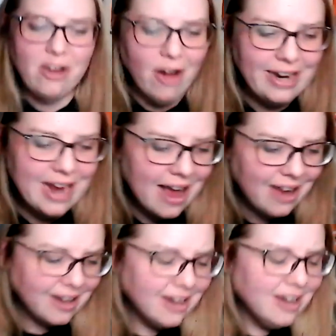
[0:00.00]

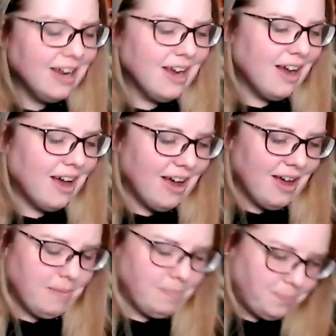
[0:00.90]
cognac
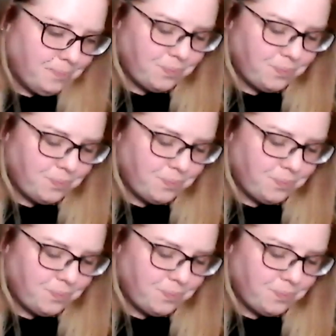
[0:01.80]
um,